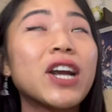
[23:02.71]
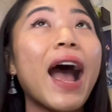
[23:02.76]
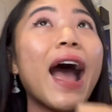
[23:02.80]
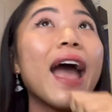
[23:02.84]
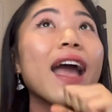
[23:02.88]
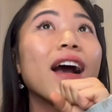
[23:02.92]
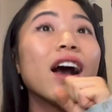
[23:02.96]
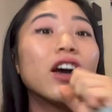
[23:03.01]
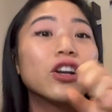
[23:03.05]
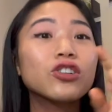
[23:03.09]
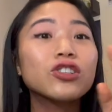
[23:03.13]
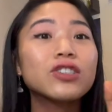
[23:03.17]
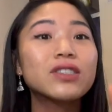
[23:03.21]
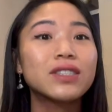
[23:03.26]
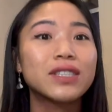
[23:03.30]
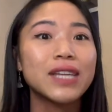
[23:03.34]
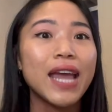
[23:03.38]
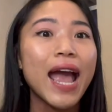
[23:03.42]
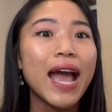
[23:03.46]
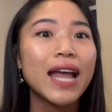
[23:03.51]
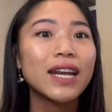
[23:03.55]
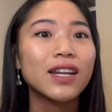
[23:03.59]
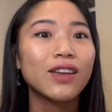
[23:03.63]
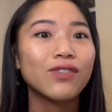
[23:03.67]
I
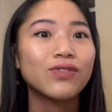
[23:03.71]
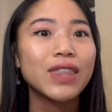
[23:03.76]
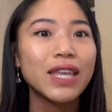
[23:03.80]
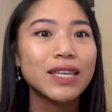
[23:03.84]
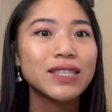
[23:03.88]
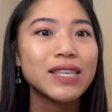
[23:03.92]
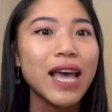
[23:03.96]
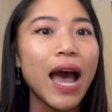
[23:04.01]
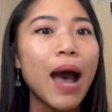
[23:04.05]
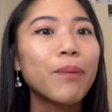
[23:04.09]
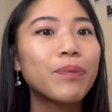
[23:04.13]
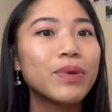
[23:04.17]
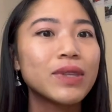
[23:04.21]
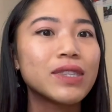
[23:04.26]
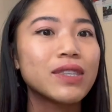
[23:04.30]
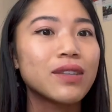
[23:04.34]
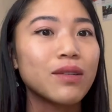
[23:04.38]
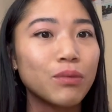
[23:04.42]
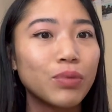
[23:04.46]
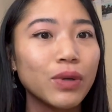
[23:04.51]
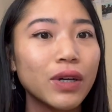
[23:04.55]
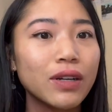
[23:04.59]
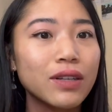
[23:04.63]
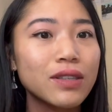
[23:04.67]
understand if this happens
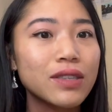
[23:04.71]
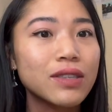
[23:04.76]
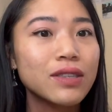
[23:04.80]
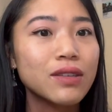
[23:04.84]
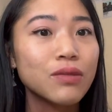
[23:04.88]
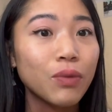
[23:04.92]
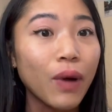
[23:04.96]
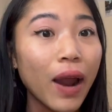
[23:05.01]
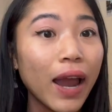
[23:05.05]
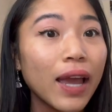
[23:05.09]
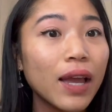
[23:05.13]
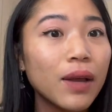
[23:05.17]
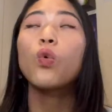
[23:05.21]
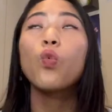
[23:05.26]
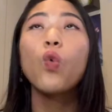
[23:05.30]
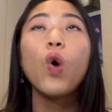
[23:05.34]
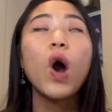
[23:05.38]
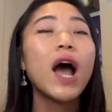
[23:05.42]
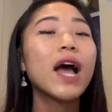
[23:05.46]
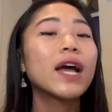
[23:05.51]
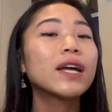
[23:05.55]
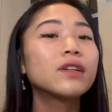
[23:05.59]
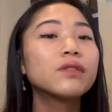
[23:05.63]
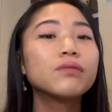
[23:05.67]
in books, right?
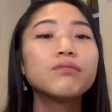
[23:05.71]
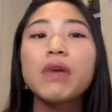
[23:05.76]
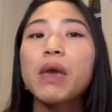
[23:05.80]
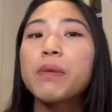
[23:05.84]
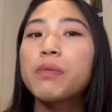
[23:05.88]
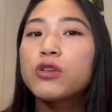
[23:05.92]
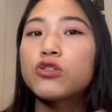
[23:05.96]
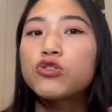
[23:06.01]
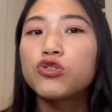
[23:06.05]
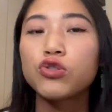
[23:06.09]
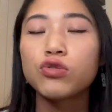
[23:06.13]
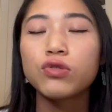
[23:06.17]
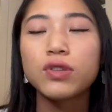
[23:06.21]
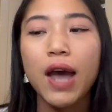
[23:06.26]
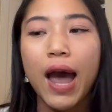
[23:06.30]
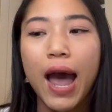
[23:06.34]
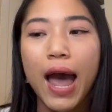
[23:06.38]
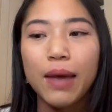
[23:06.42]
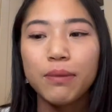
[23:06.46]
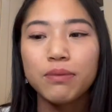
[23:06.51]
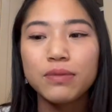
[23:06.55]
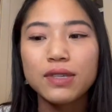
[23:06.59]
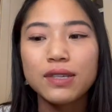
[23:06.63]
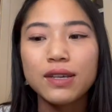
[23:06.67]
1, maybe 2
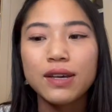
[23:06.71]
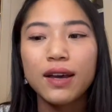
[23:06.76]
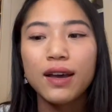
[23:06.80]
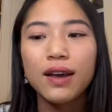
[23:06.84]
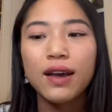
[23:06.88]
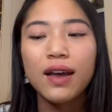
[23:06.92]
times.